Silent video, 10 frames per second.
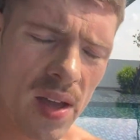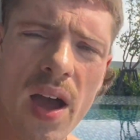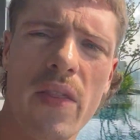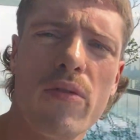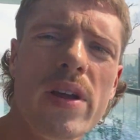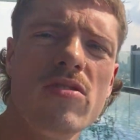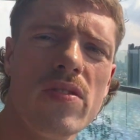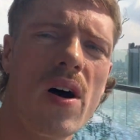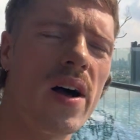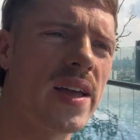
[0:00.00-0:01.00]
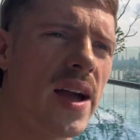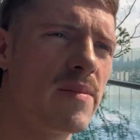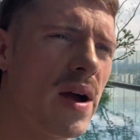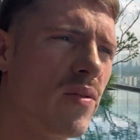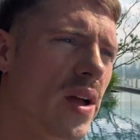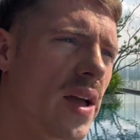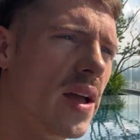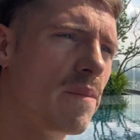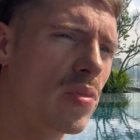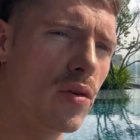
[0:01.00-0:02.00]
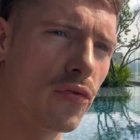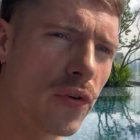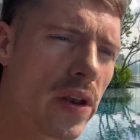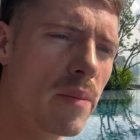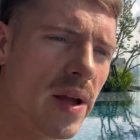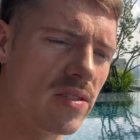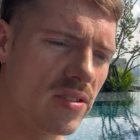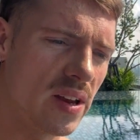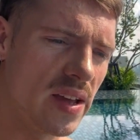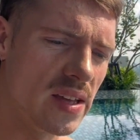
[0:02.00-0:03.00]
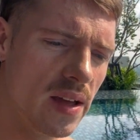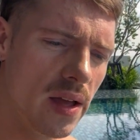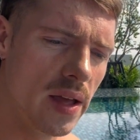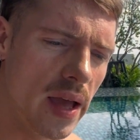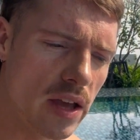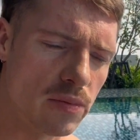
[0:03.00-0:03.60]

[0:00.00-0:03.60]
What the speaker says: And the reason that I came out here fundamentally is